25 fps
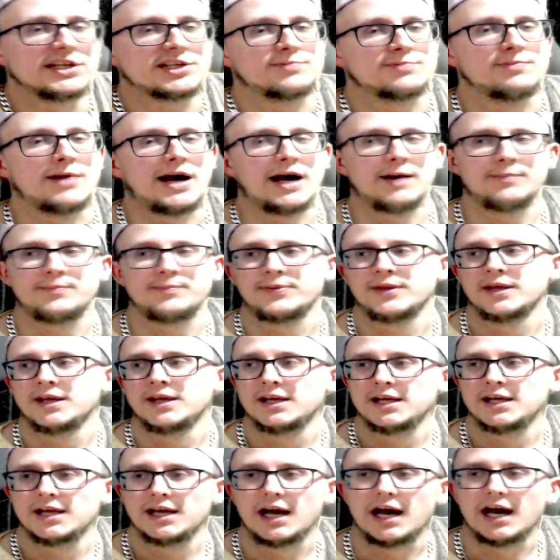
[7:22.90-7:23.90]
map,
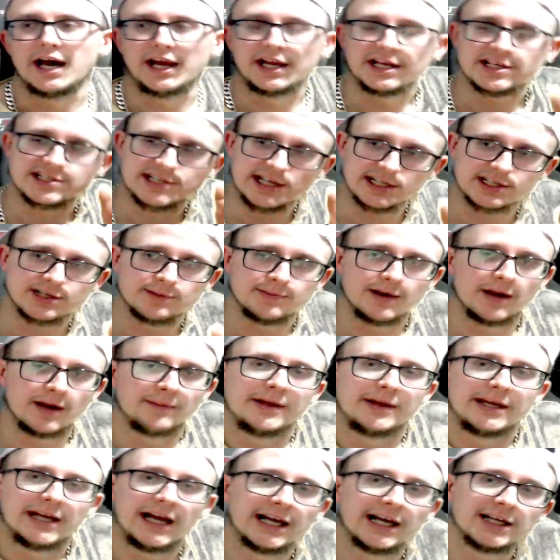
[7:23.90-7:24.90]
and I said to my
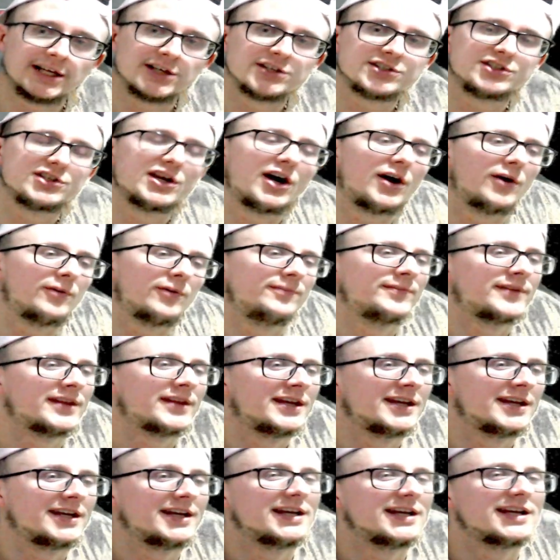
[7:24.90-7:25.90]
mate, I goes, yo,
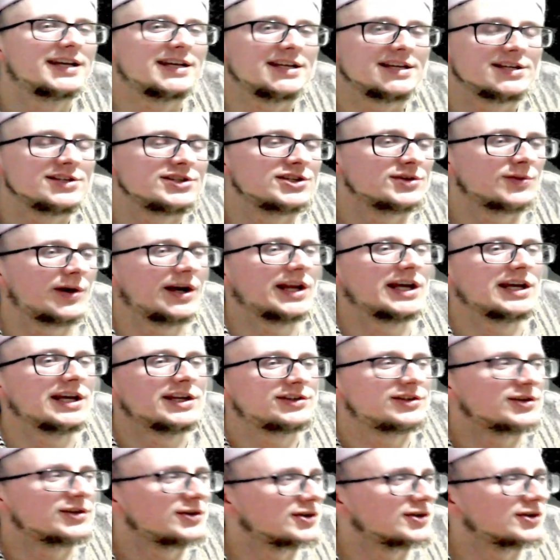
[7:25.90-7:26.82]
do you want to do